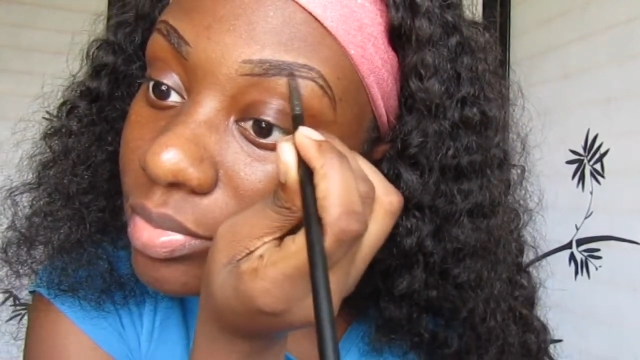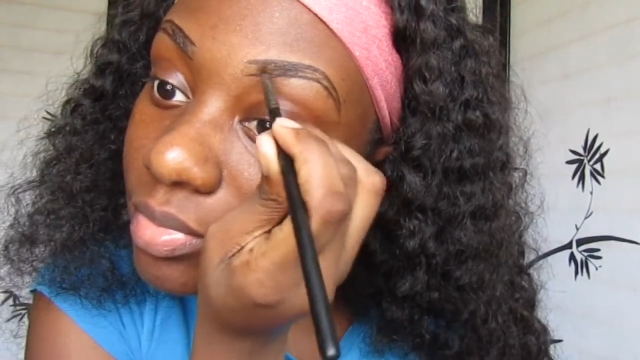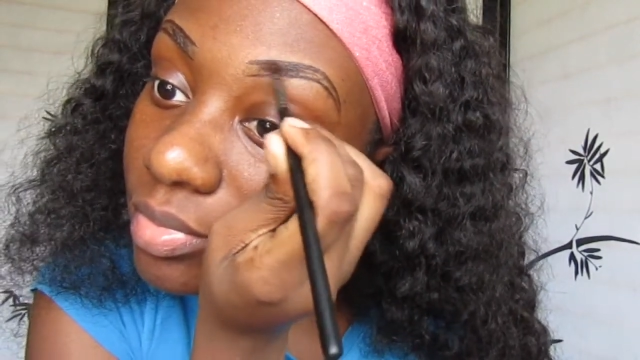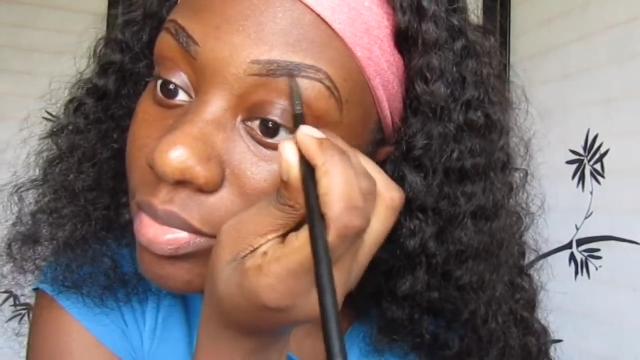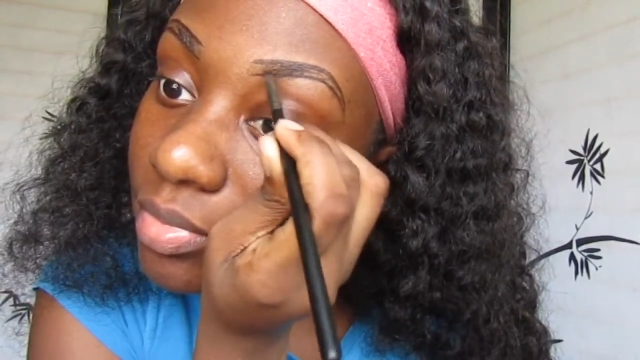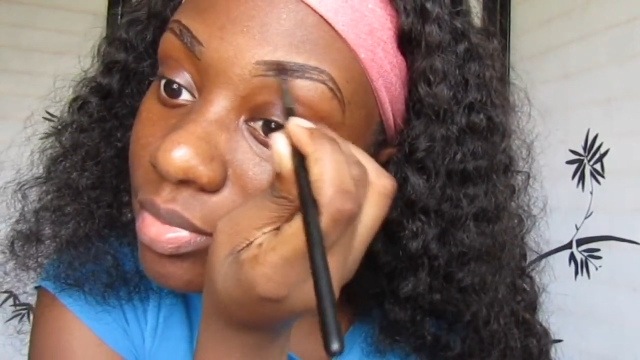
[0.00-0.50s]

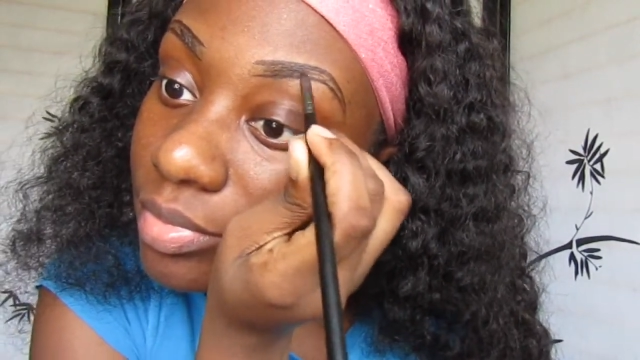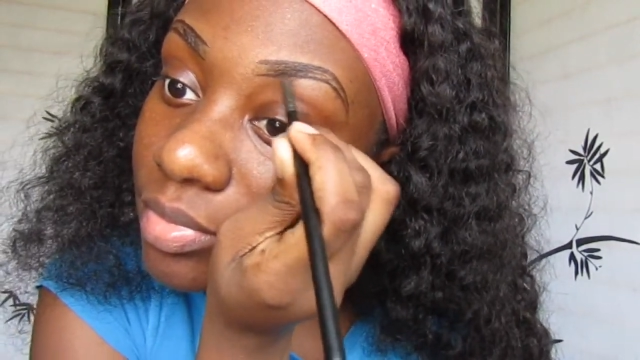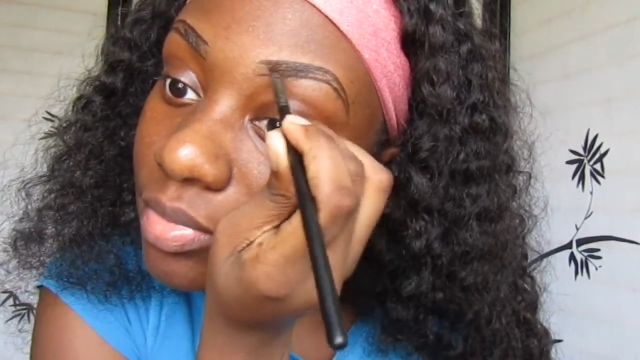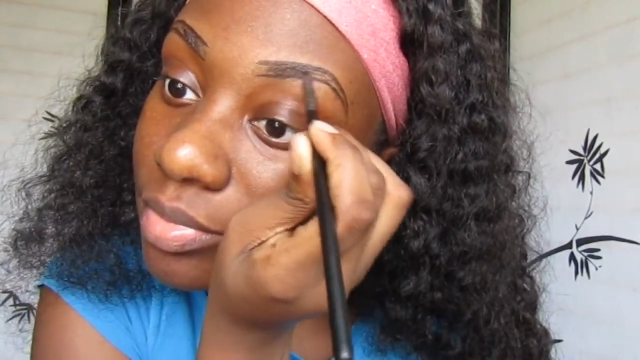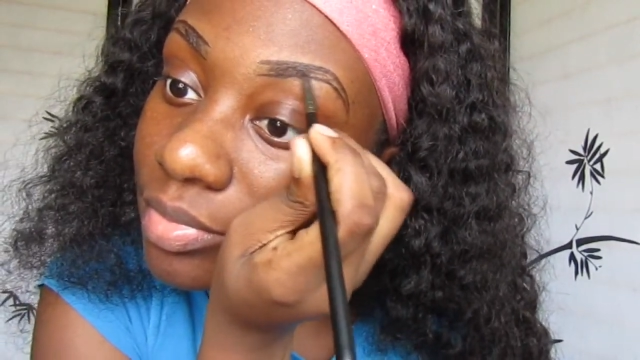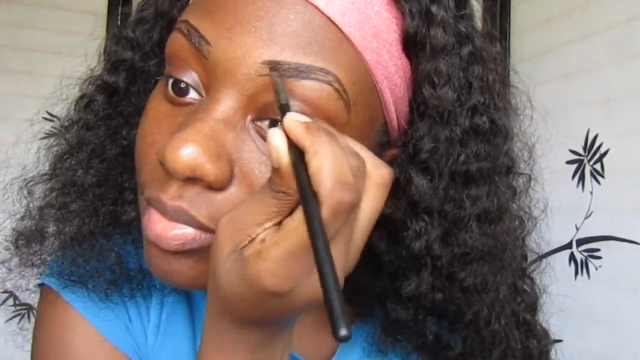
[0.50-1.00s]
And now I'm
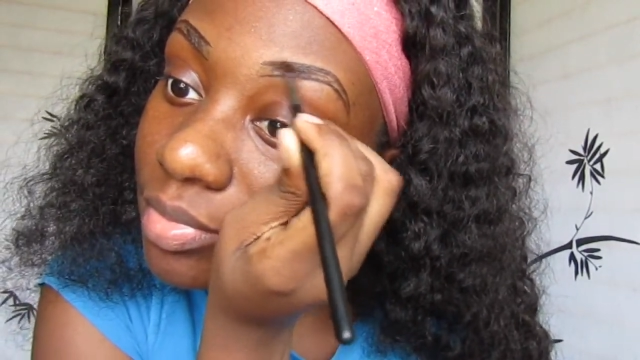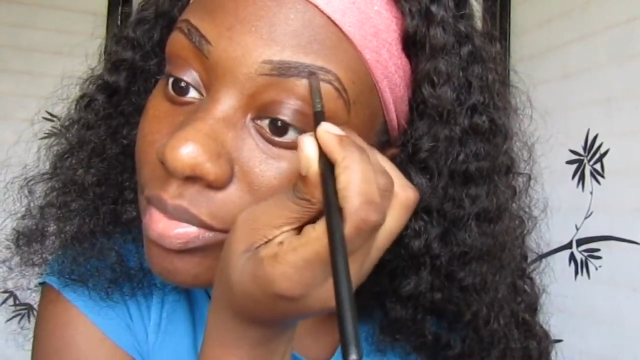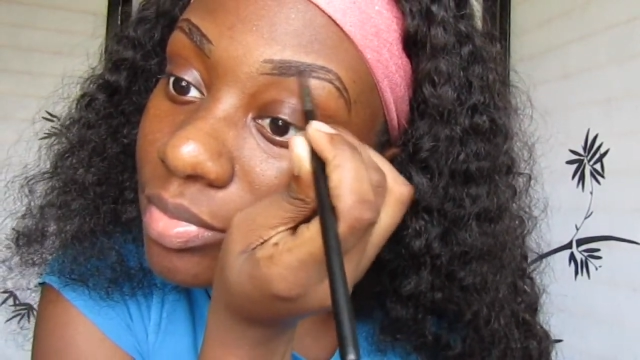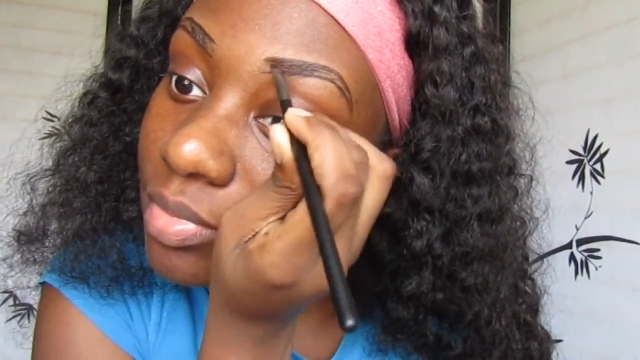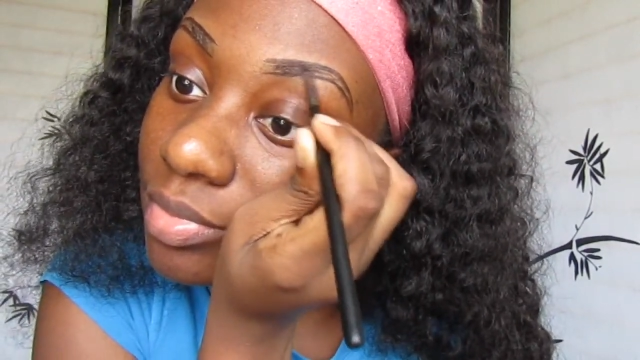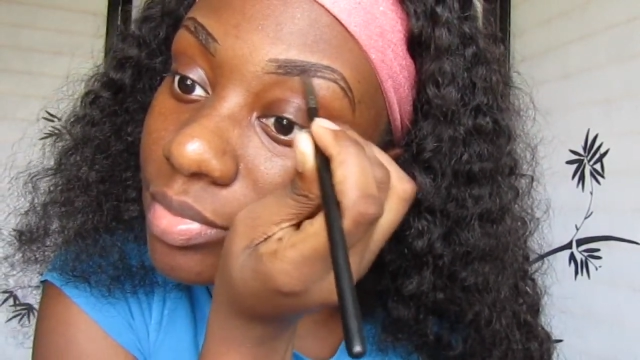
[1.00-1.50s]
filling in
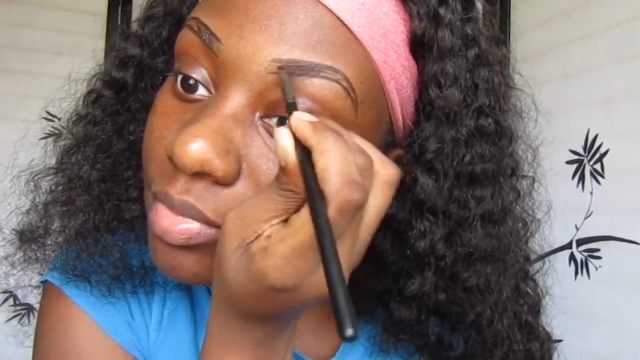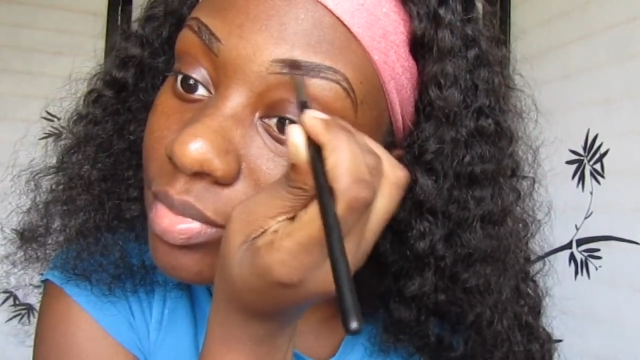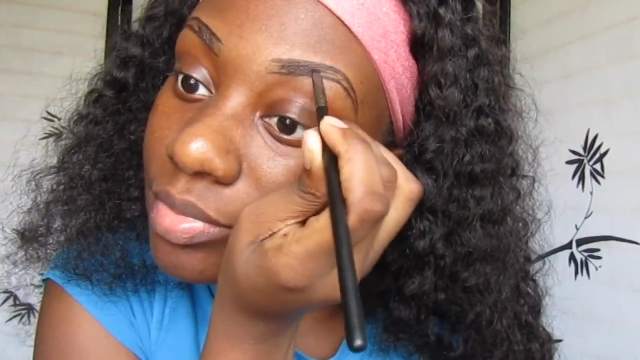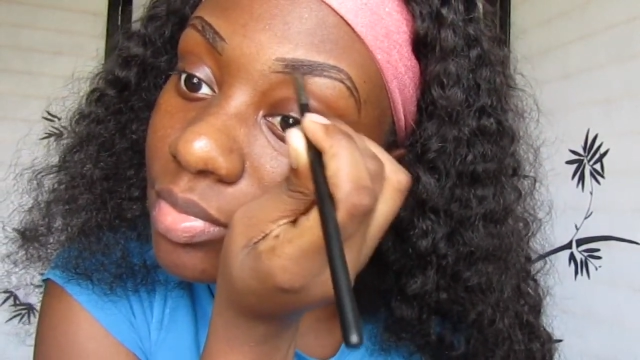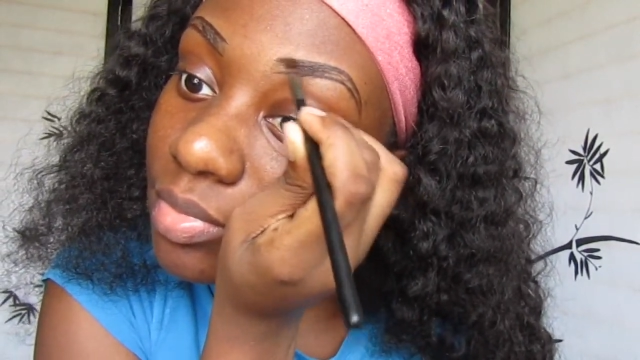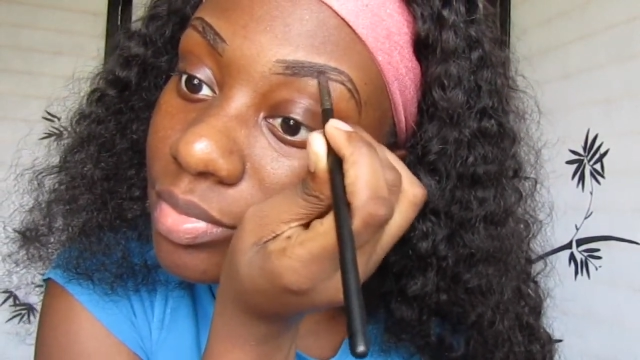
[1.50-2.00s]
my brows
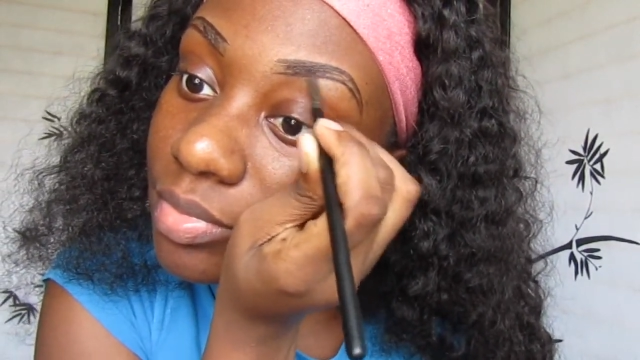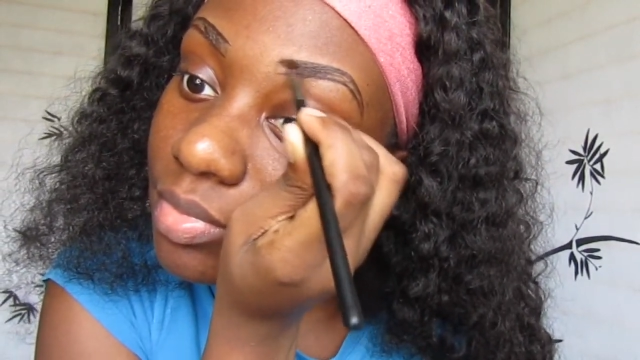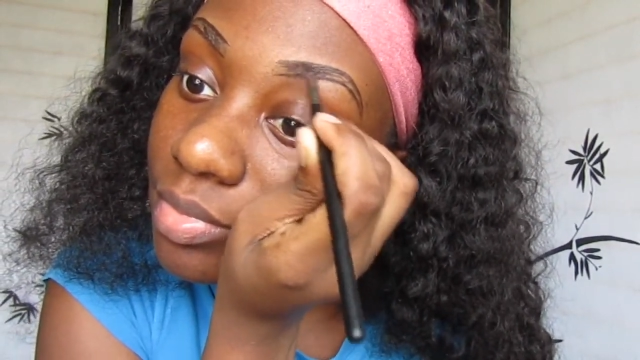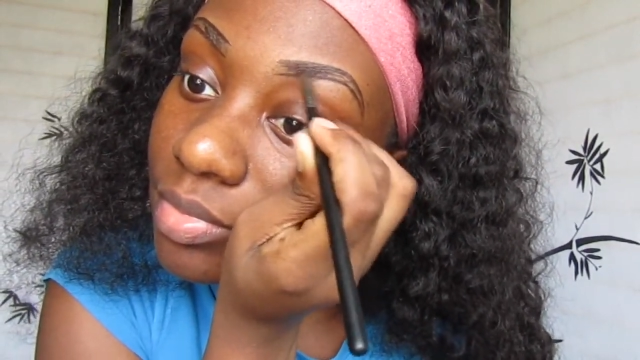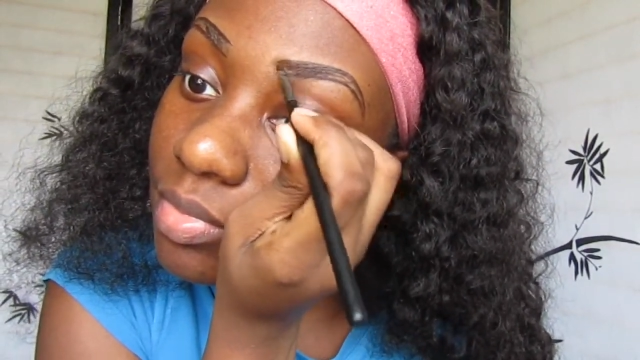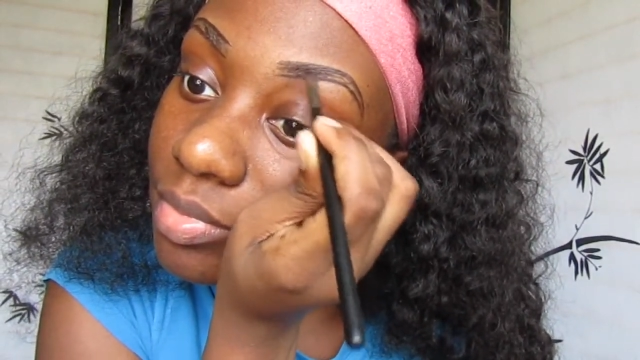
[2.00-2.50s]
with the
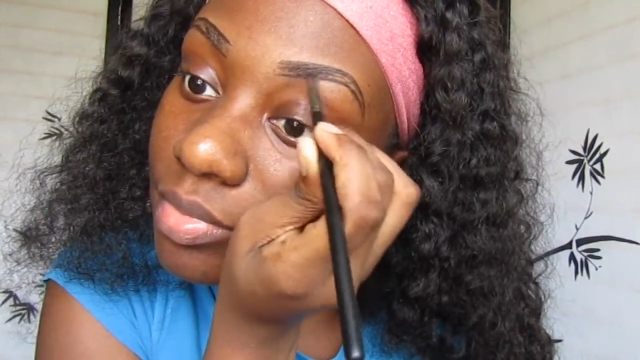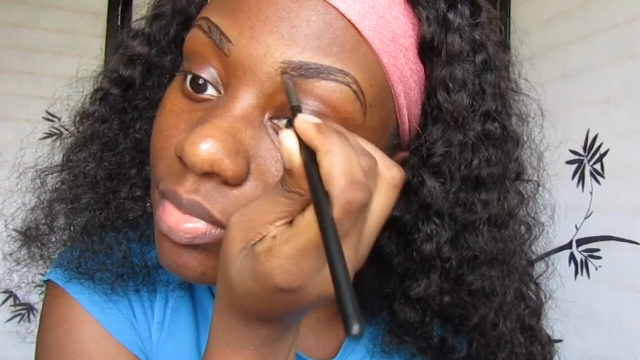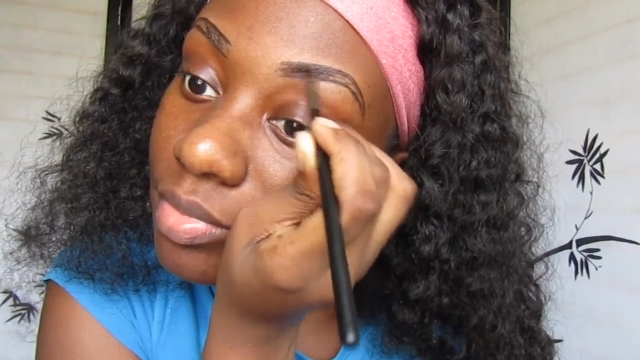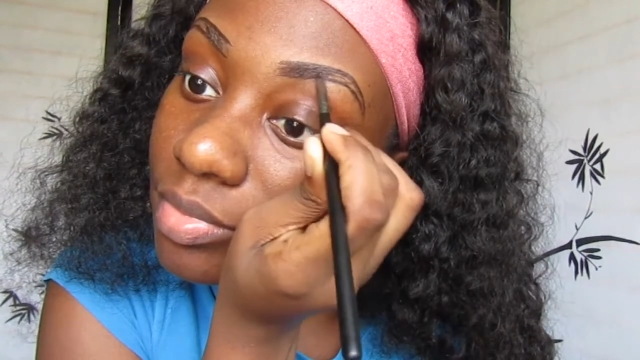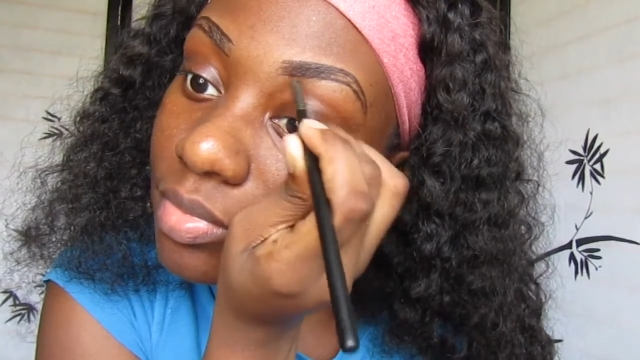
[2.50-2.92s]
pomade